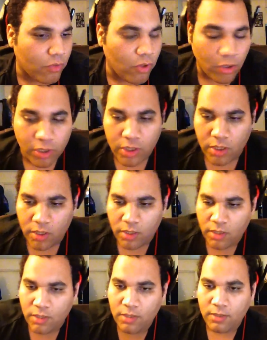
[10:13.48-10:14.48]
to work.
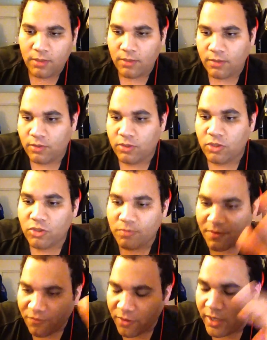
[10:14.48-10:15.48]
Excuse
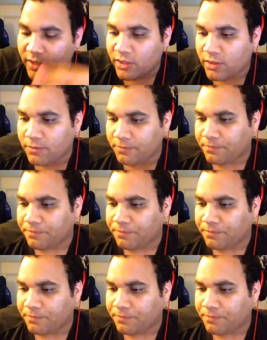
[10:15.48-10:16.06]
my French.